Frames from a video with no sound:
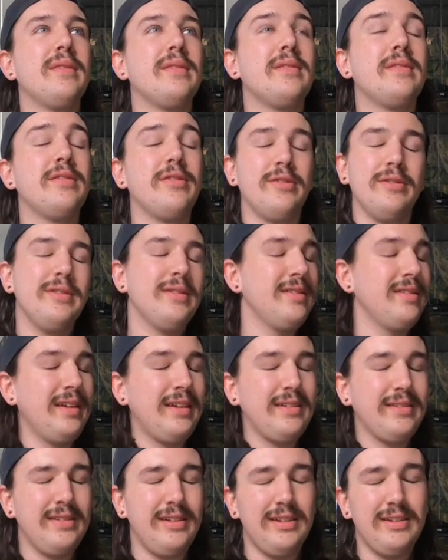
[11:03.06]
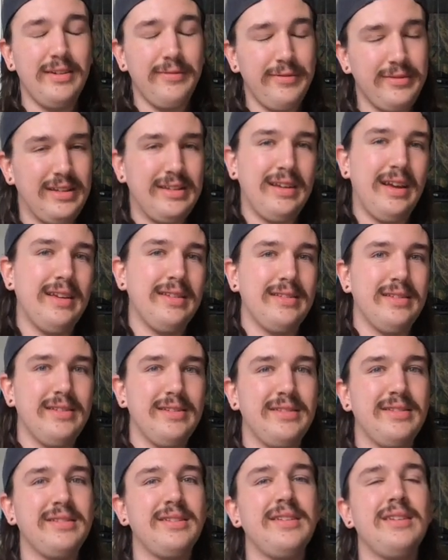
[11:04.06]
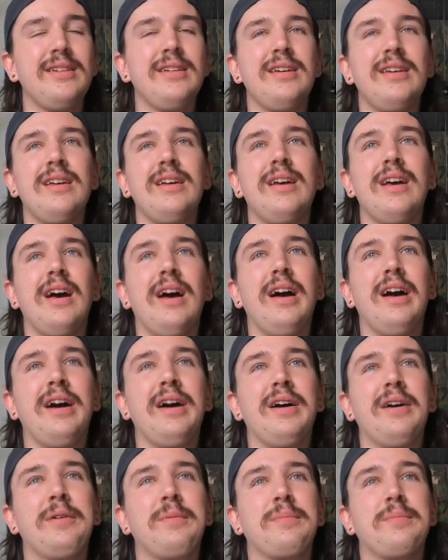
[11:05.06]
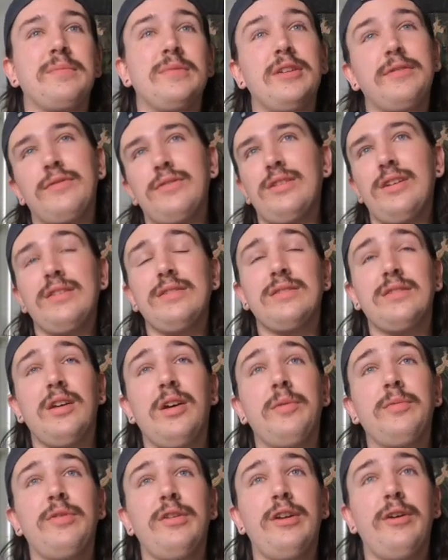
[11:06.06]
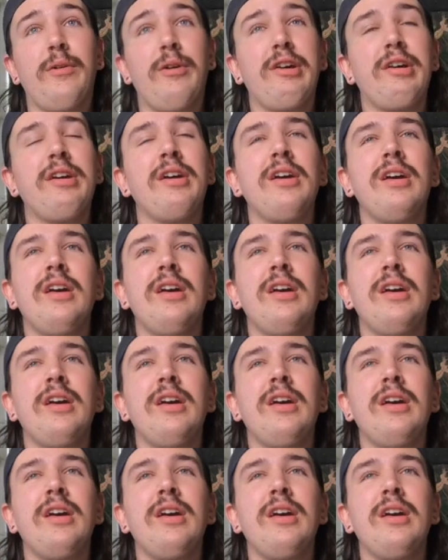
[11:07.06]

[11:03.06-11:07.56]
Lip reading: Certain snakes need different sizes, different size tubs anyway,